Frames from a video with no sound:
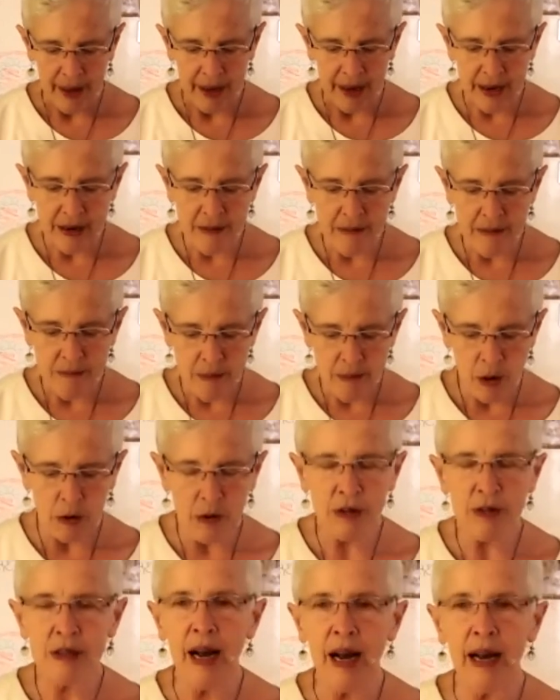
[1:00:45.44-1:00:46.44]

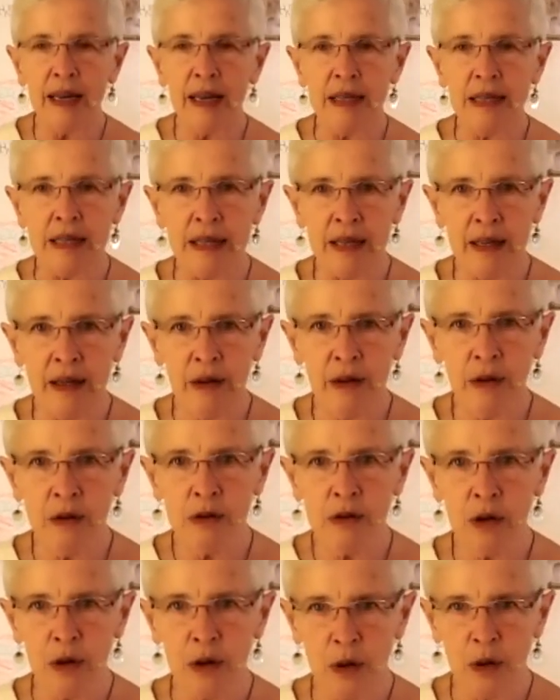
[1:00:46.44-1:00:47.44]
inmost
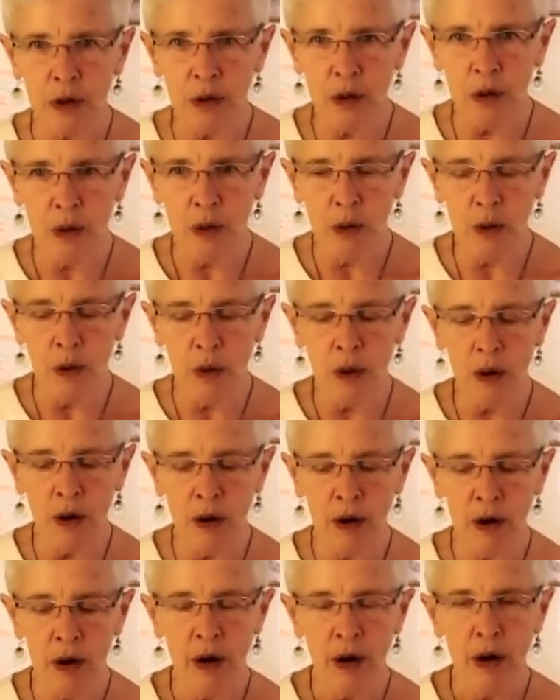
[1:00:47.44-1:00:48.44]
ideals, your
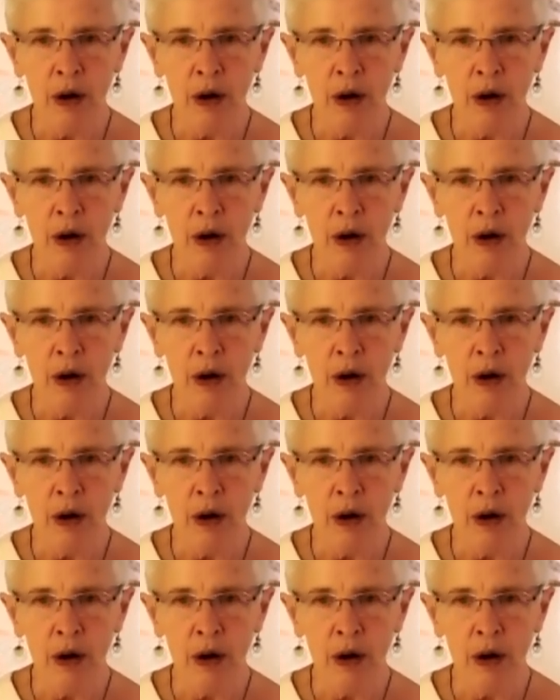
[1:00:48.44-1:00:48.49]
core,